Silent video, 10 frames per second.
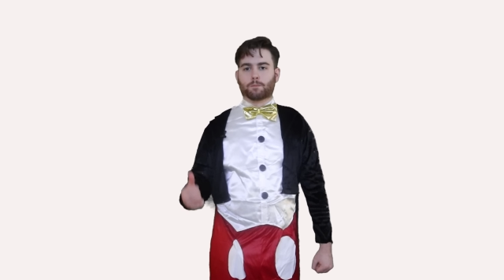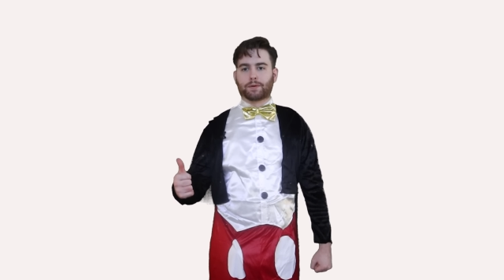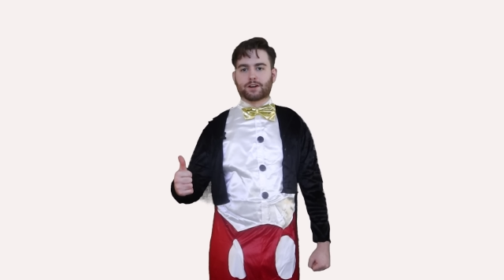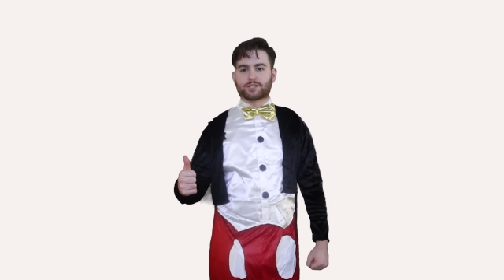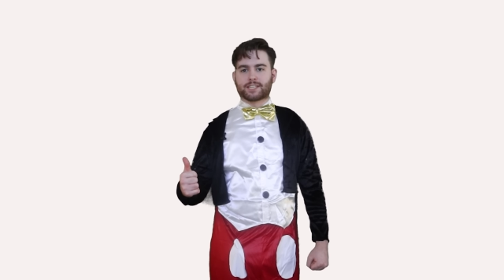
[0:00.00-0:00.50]
No
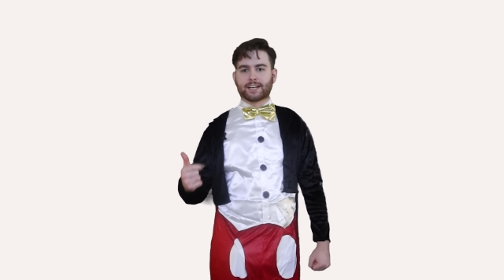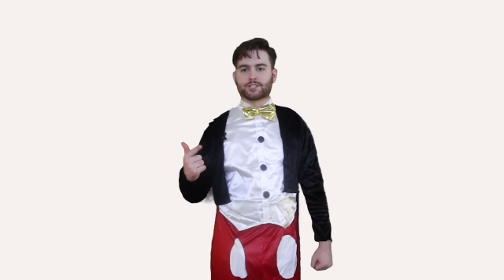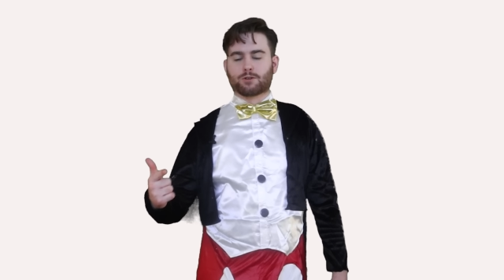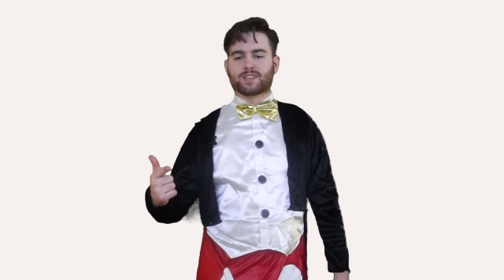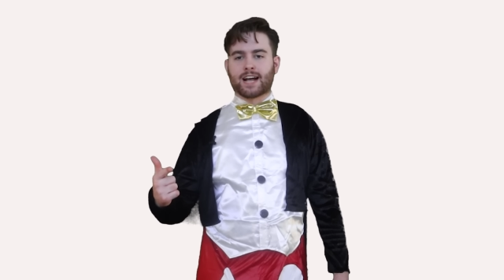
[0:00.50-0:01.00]

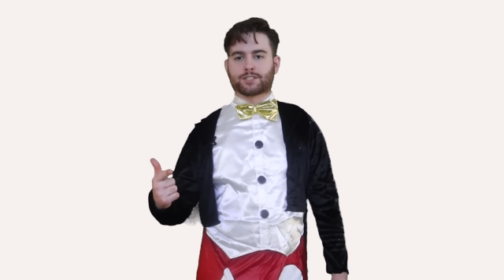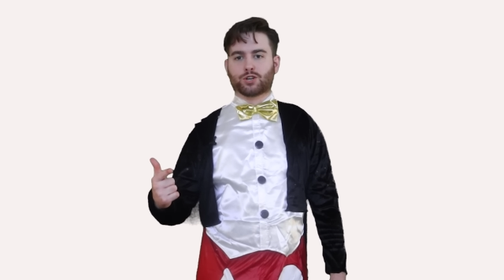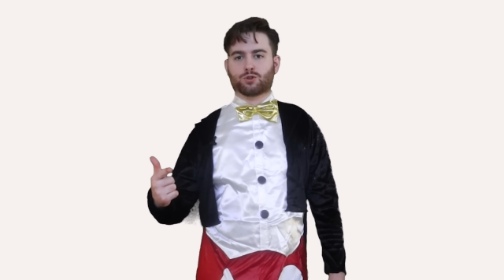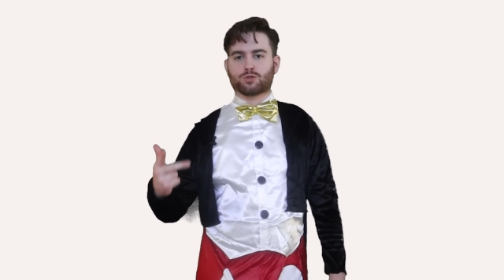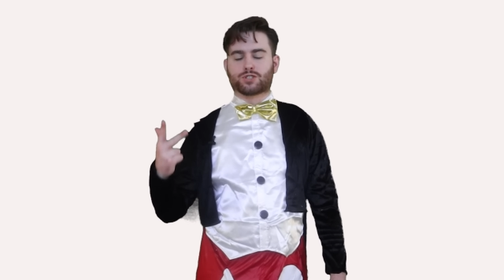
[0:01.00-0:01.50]
piercings, no
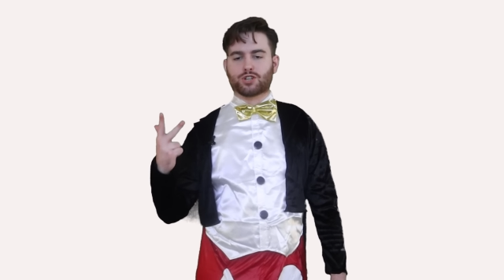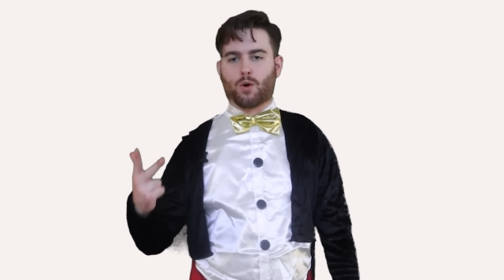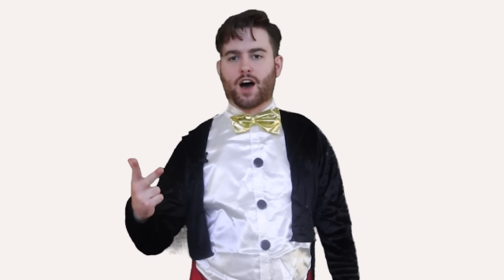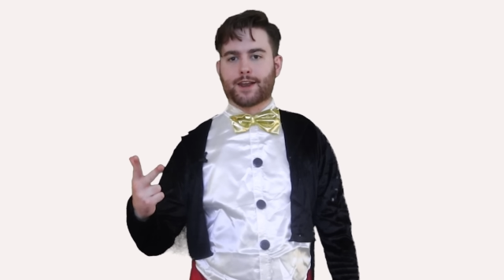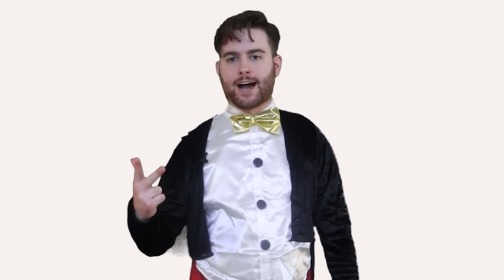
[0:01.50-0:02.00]
tattoos,
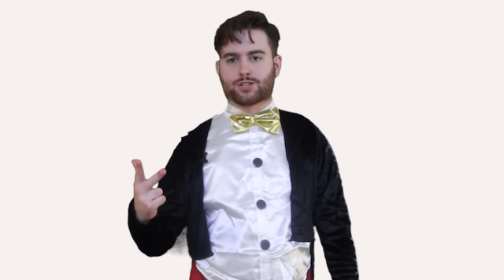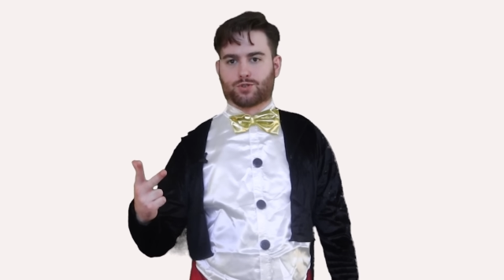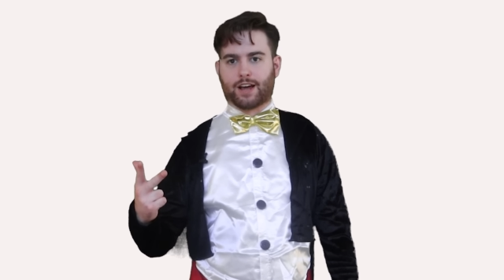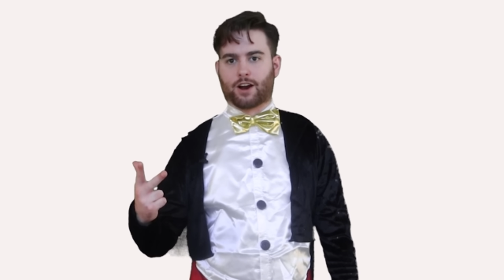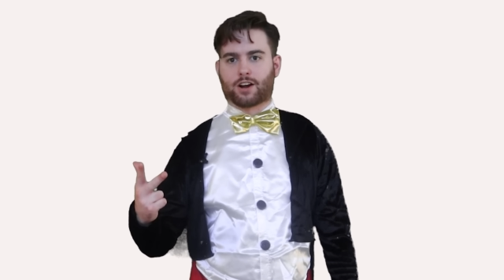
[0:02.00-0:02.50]
no
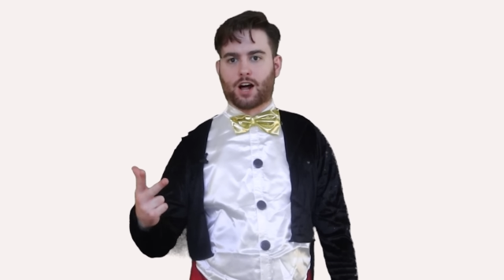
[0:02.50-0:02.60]
unnatural hair